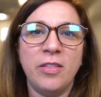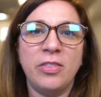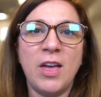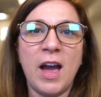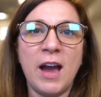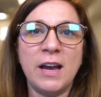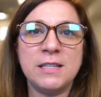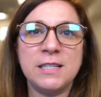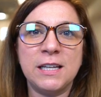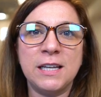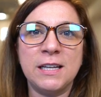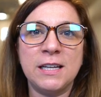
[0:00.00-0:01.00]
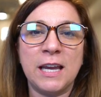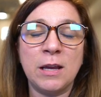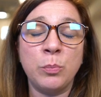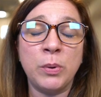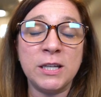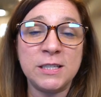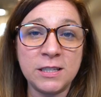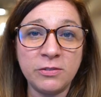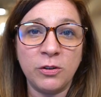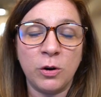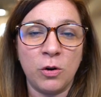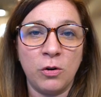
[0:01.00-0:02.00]
that it can be
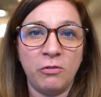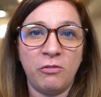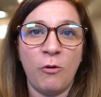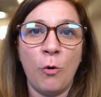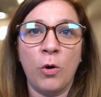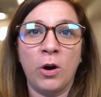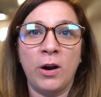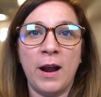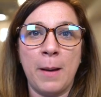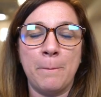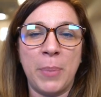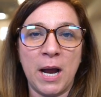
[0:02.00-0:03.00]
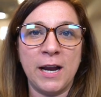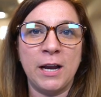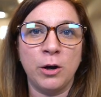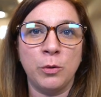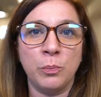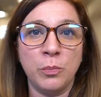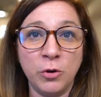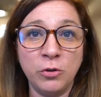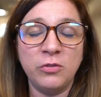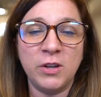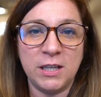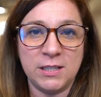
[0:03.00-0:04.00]
difficult for a buyer
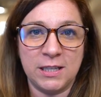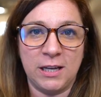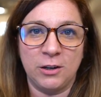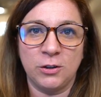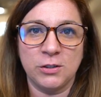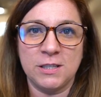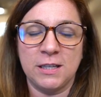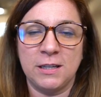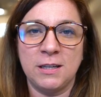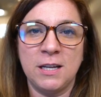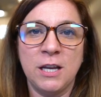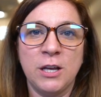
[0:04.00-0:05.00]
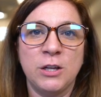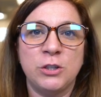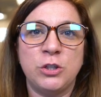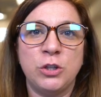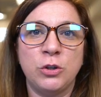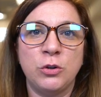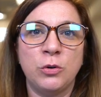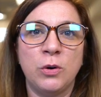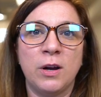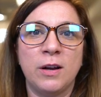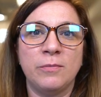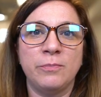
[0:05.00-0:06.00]
moving to Carrollton to